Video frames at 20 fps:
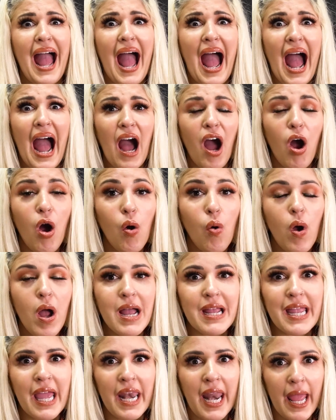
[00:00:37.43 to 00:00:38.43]
How
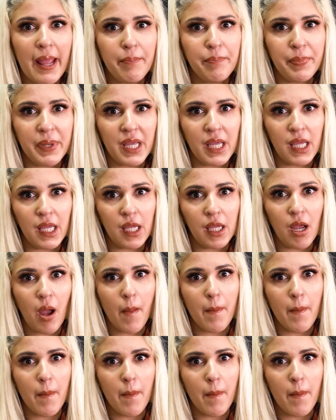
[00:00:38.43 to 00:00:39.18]
can I be